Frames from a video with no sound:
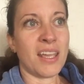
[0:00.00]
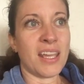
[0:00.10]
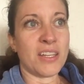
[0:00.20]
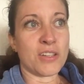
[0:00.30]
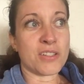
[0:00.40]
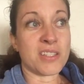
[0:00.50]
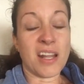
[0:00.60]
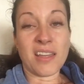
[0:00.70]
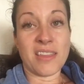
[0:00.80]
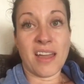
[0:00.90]
and you're
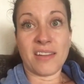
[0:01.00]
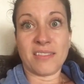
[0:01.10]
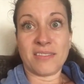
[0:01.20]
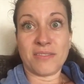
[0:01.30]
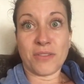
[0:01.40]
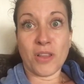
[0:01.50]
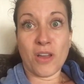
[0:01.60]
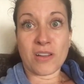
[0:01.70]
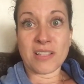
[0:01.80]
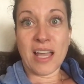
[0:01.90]
stuck in that for a
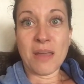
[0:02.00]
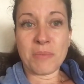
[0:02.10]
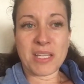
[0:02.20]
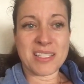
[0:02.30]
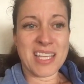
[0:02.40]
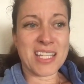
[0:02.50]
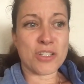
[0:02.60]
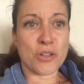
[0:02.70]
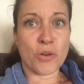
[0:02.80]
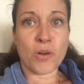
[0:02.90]
long time because that's
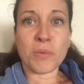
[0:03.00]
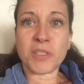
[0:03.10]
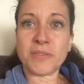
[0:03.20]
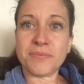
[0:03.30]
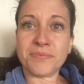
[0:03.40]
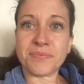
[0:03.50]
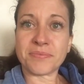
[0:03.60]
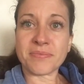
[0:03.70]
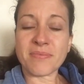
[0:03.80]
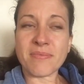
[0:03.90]
your normal.
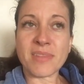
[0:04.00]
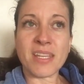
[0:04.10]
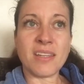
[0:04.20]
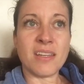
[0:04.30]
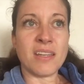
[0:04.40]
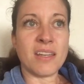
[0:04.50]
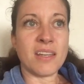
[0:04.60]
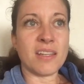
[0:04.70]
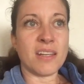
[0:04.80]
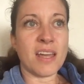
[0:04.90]

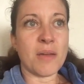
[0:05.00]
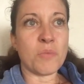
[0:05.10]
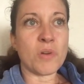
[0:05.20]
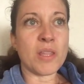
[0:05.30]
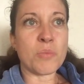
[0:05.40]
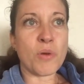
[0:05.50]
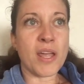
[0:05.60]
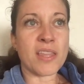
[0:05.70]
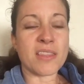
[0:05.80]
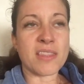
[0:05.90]
And I'm really
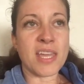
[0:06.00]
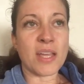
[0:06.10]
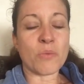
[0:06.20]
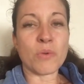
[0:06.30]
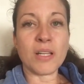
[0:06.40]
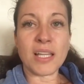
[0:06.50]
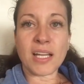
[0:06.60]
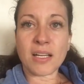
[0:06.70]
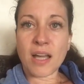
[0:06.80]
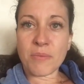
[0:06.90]
praying that they get really
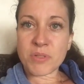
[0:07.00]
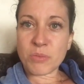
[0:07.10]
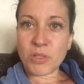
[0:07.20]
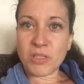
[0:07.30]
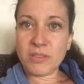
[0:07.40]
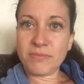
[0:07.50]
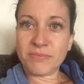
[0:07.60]
uncomfortable